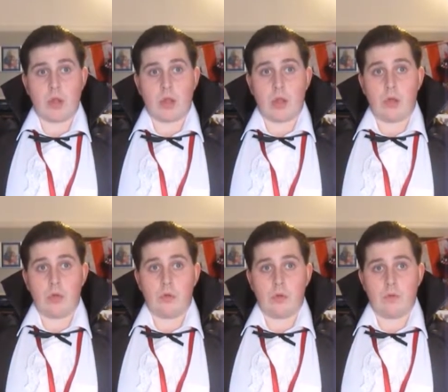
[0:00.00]

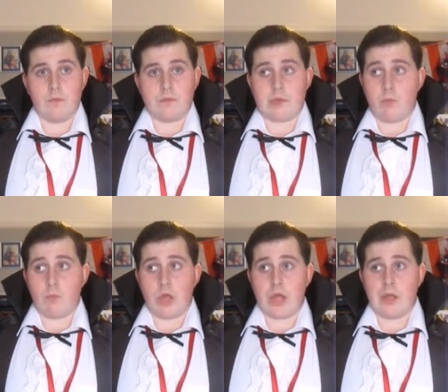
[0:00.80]
go
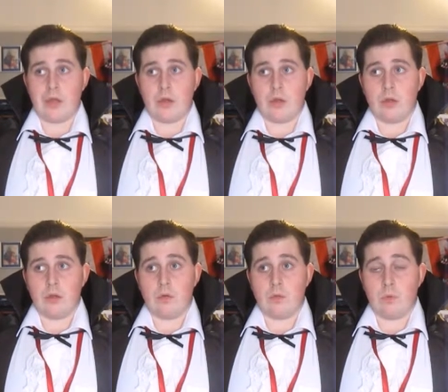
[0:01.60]
somewhere
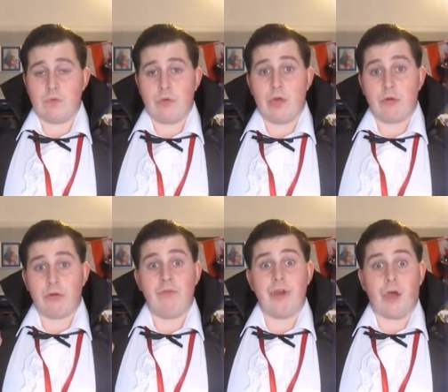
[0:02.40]
with a
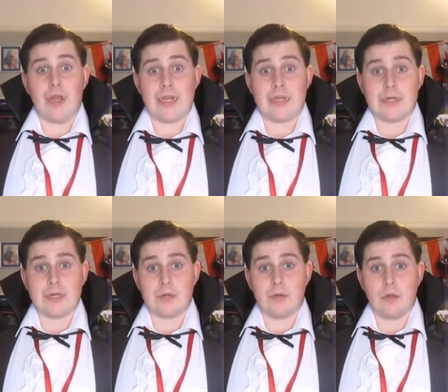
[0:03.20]
lot of light,
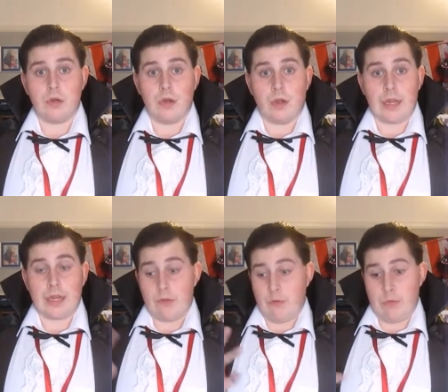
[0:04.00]

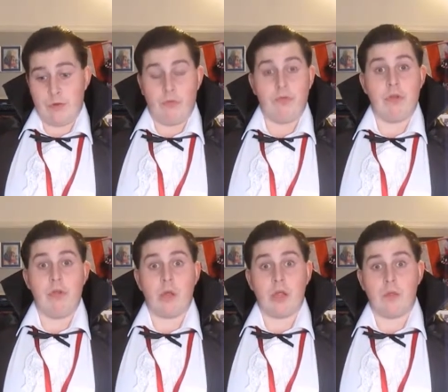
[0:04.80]
like in the middle of
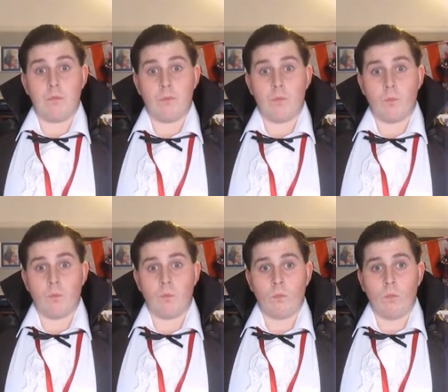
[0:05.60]
nowhere.
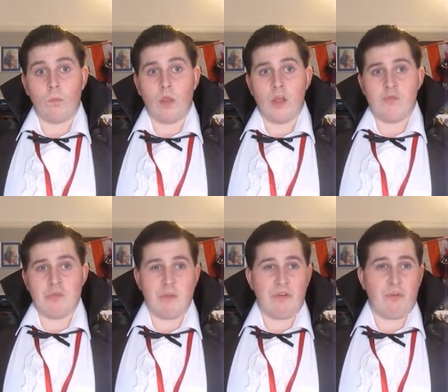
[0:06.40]

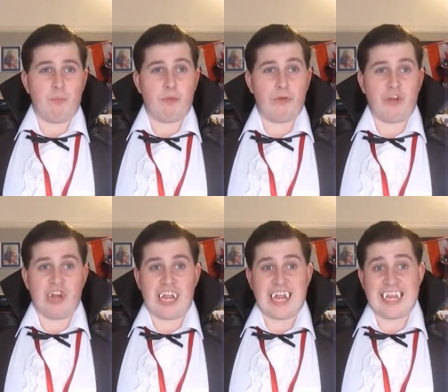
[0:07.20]
Maybe not because you're
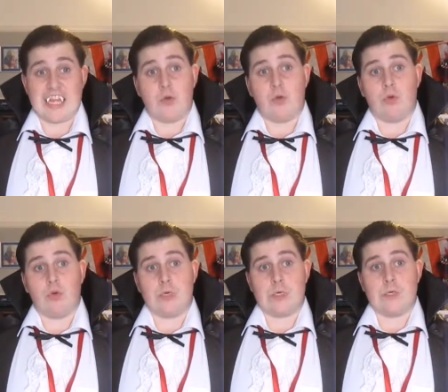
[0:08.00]
gonna get killed,
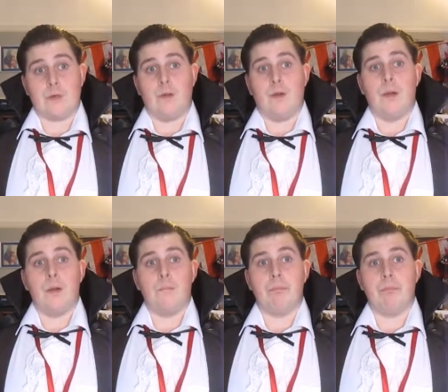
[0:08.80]
aren't you?
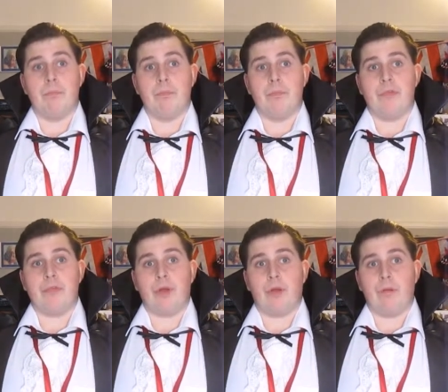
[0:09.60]

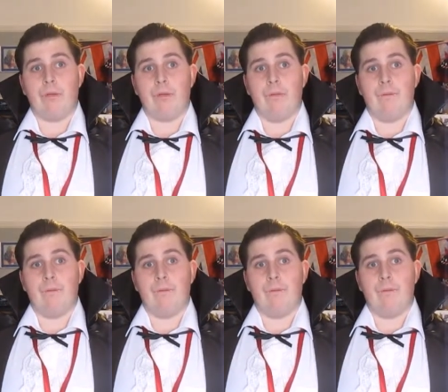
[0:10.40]
So,